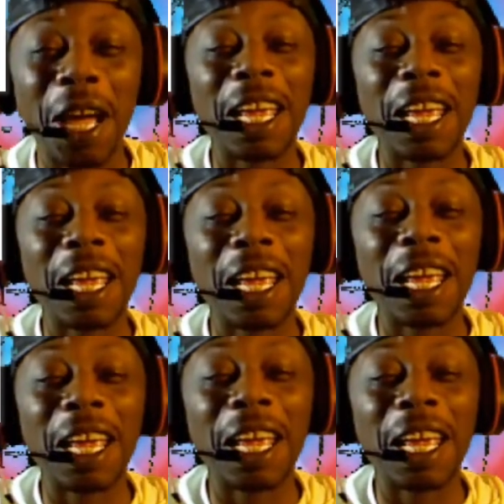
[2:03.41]
If
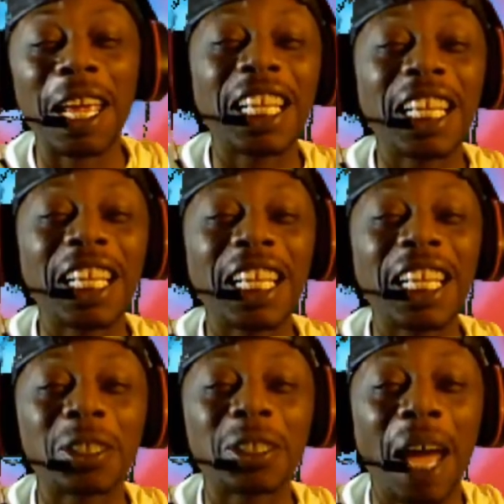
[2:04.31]
nothing
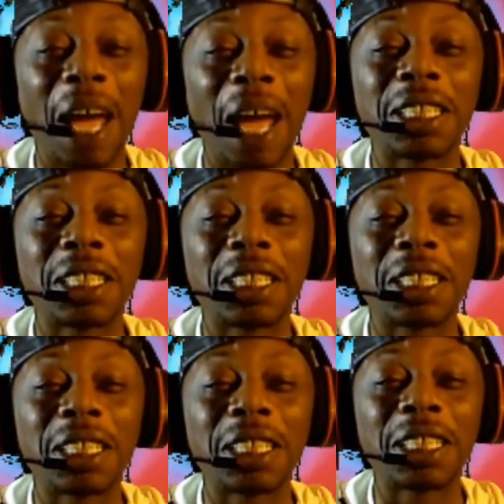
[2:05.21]
else, that was
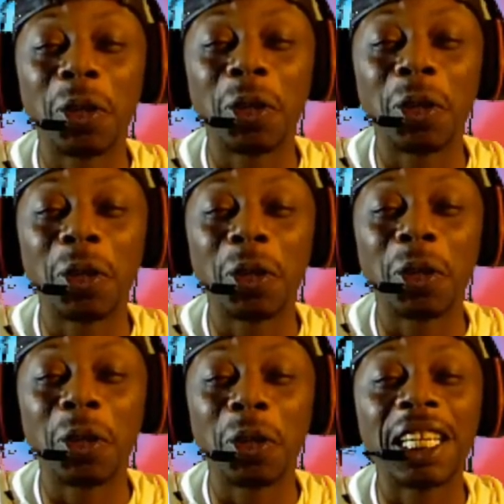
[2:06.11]
absolutely
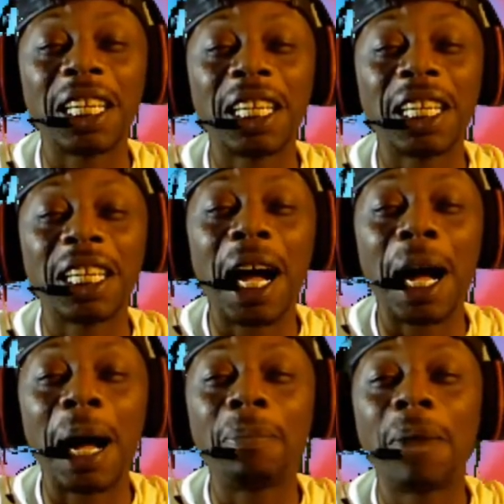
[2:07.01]
funny.
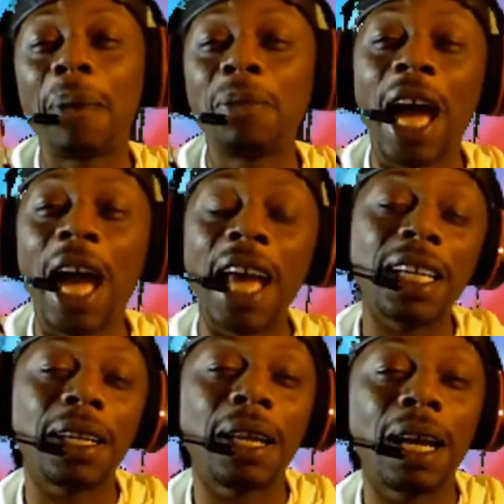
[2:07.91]
Um, I'm not
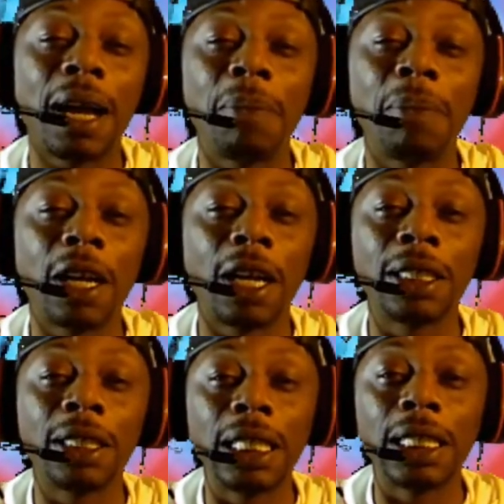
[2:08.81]
uh, big
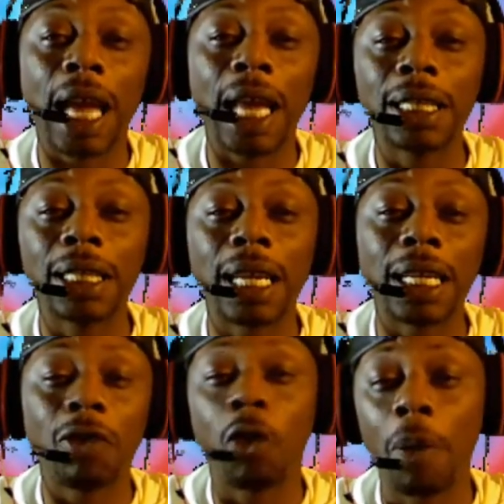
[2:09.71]
on Teen Titans. I
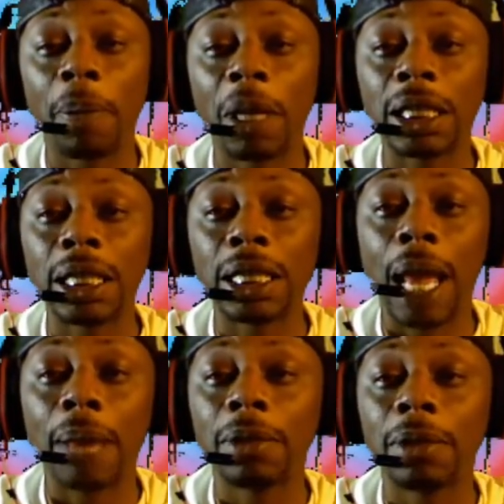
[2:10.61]
didn't grow up on Teen
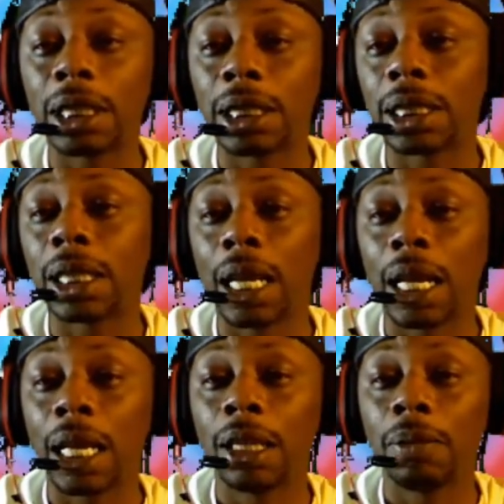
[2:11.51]
Titans. It's
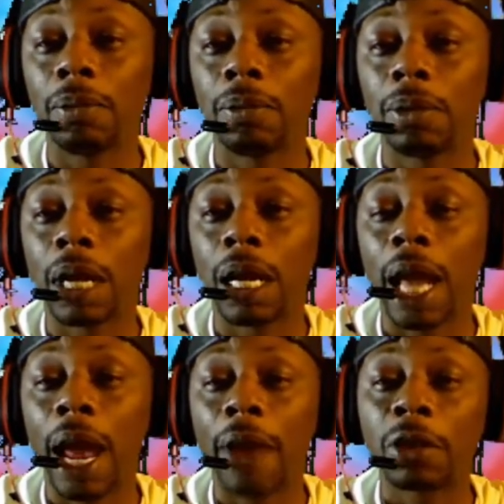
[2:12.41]
a uh, little uh,
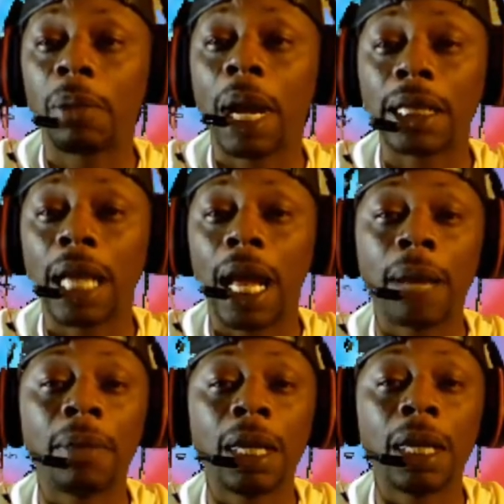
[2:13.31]
after my
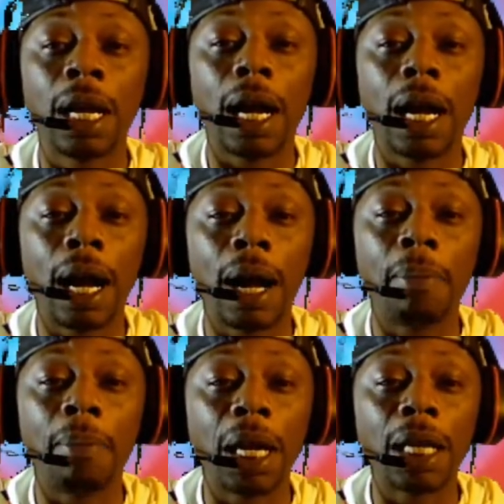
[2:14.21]
time.
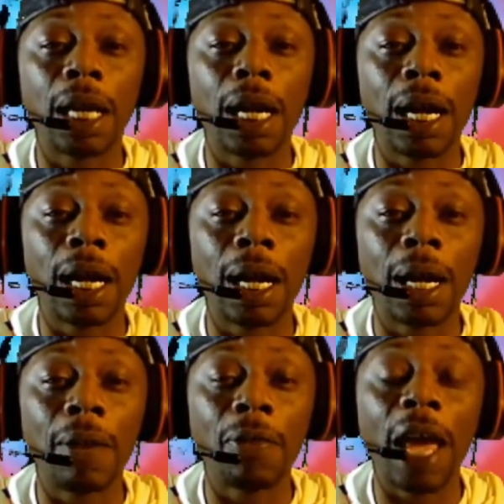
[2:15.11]
Um, but
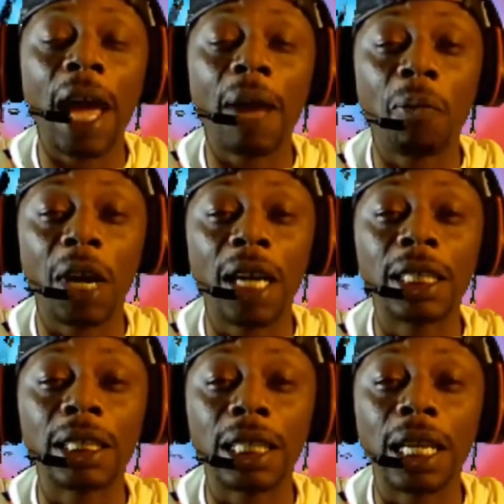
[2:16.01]
uh, that
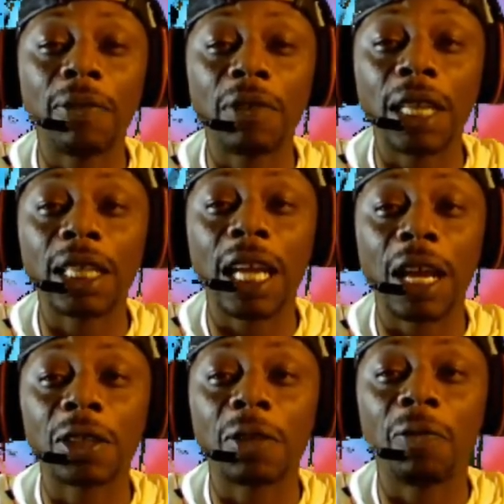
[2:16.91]
was, if nothing
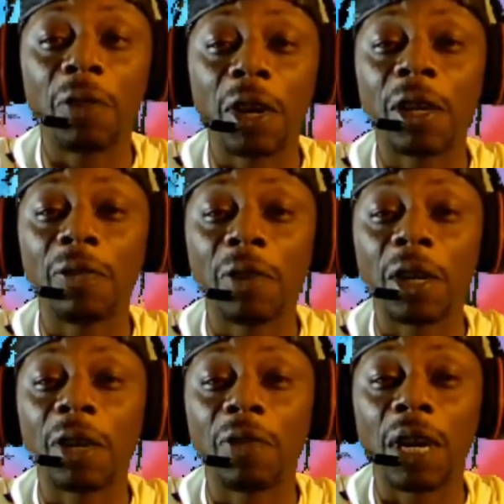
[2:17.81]
else, very,
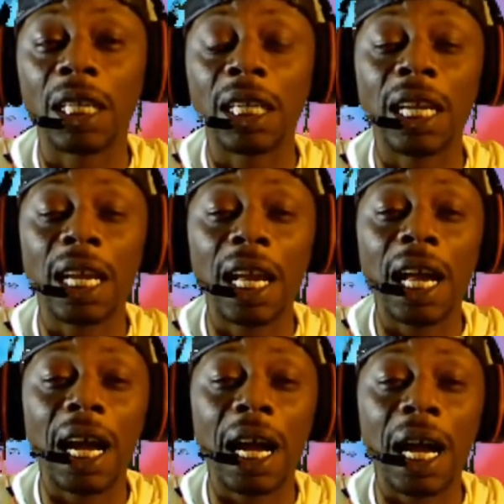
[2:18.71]
very funny.
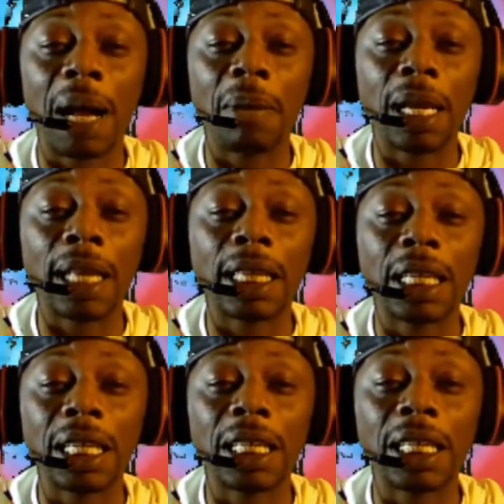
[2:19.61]
Um, and I
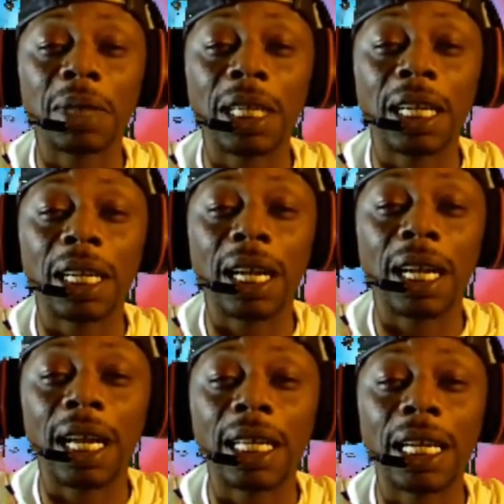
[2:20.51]
think kids will get a,
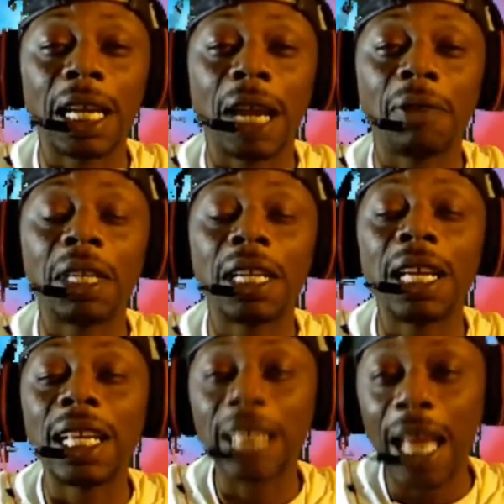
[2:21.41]
a kick out of it.
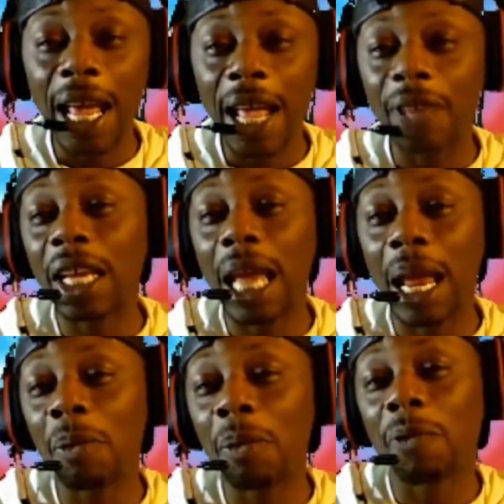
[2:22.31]
Yeah, they
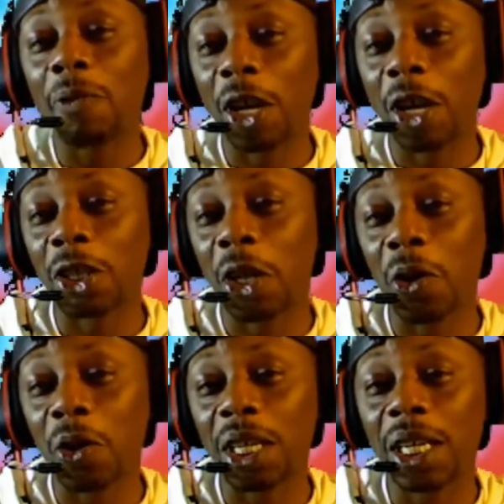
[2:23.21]
came with the fart
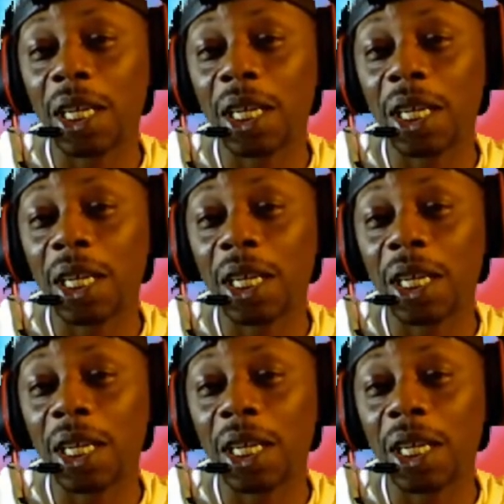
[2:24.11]
joke.